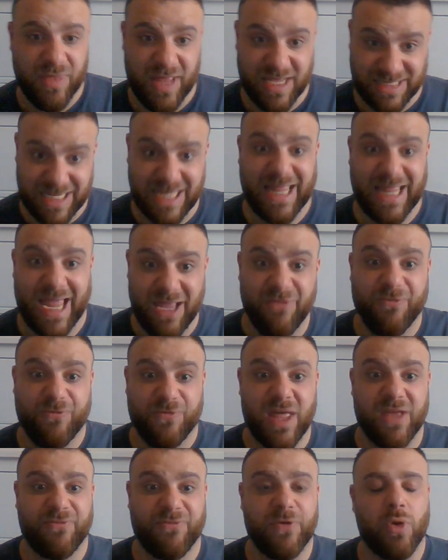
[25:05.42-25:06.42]
They said that
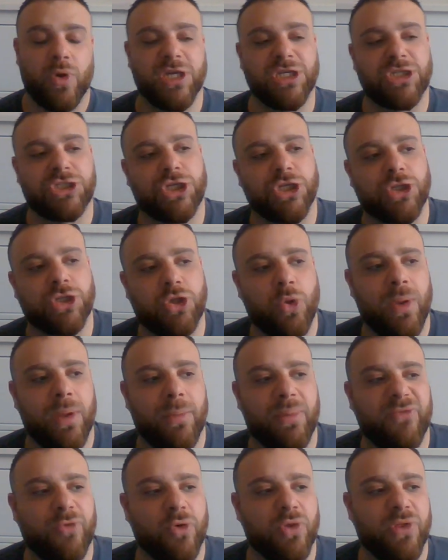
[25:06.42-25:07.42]
they felt he should do
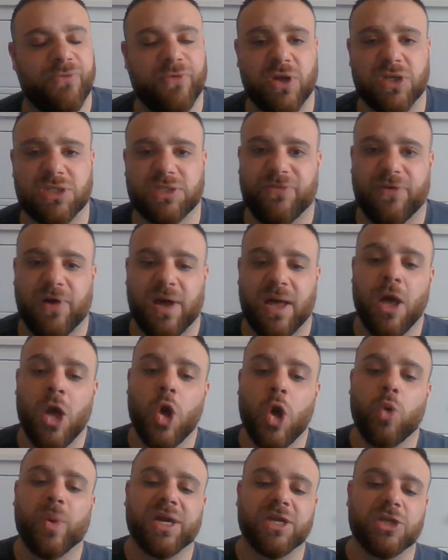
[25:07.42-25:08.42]
it before the first fight.
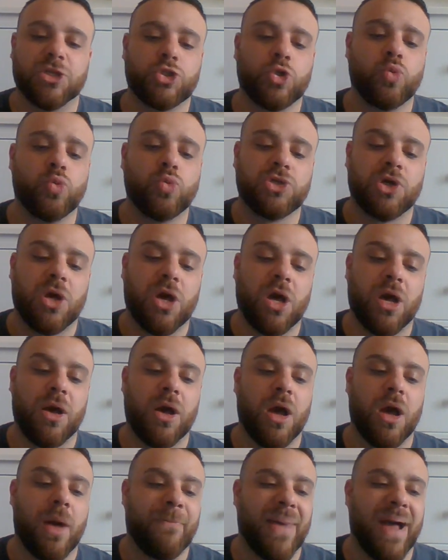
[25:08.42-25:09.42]
We're going to talk
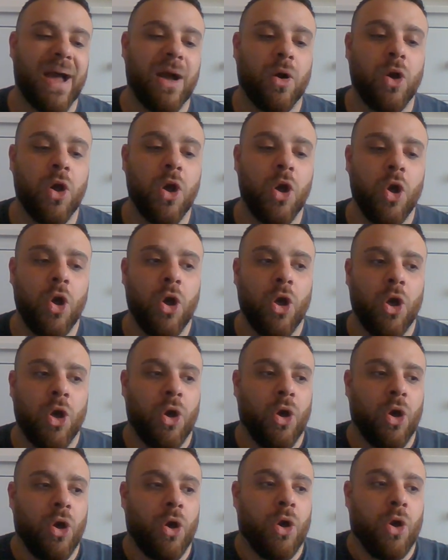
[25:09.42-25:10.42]
about
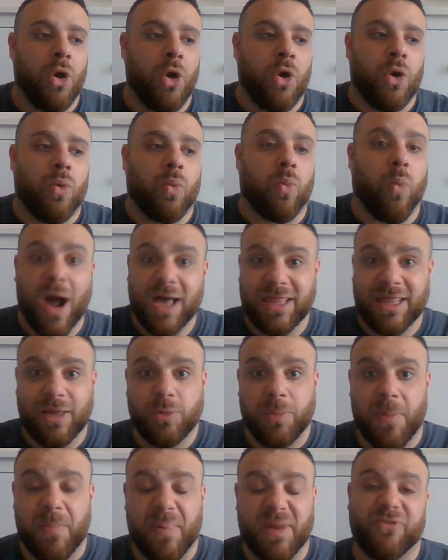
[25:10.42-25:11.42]
why that
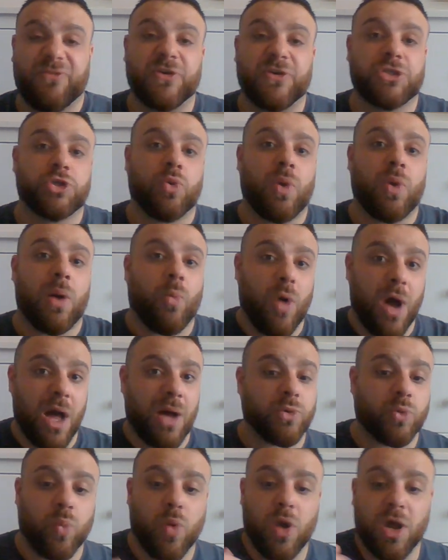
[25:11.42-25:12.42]
would be beneficial and why
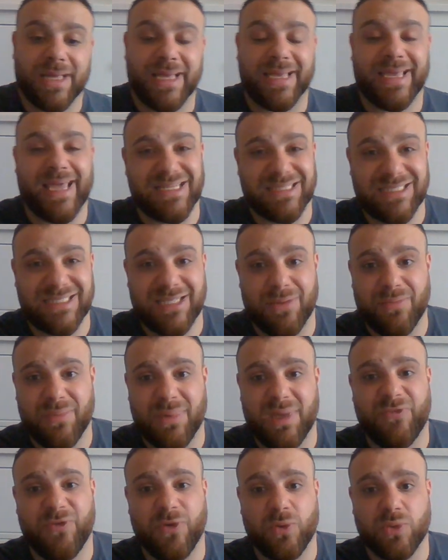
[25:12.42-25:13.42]
it would work against him
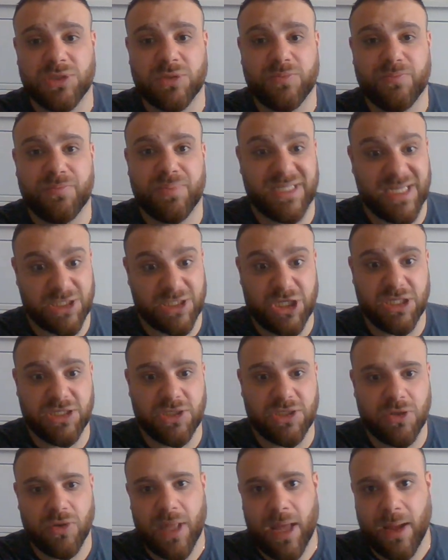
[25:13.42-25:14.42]
if he was potentially
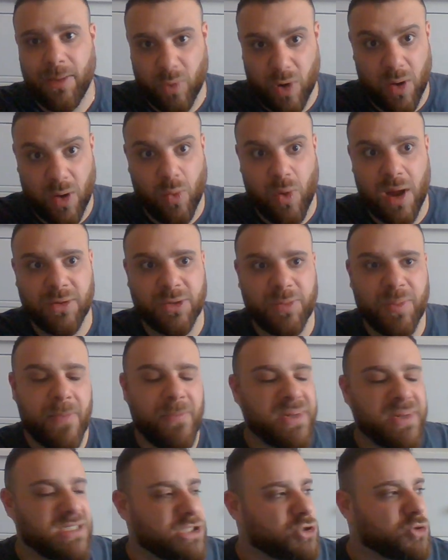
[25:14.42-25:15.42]
to do that, and why it would be a
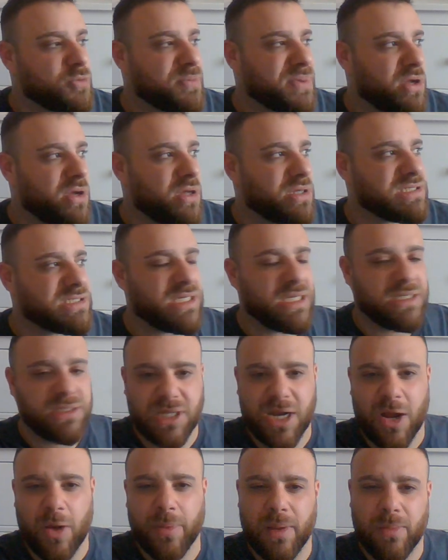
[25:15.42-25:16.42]
potential banana skin.
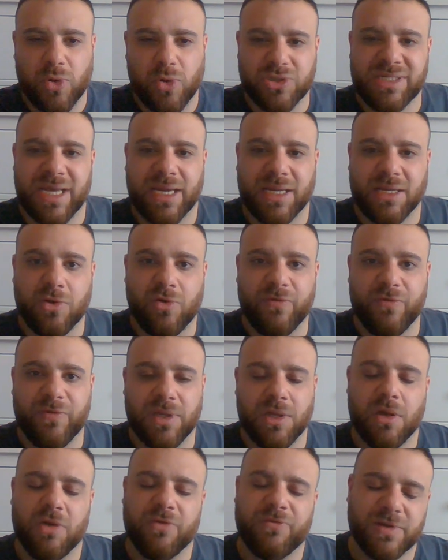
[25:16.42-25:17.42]
So that'll be a more technical
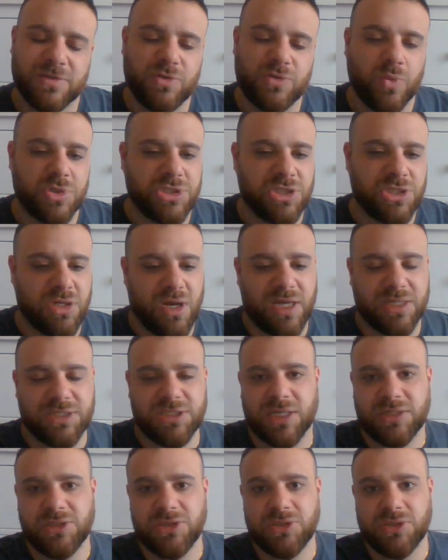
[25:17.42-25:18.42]
video. Thanks for watching, guys.
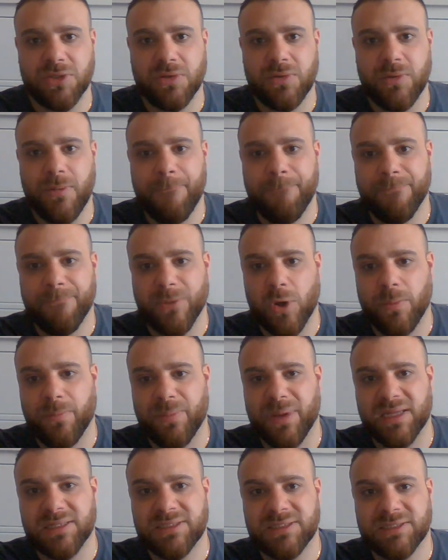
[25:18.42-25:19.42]
Chat to you soon. God
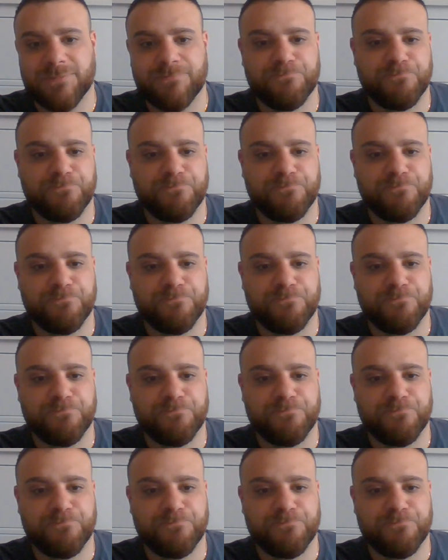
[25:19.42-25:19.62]
bless.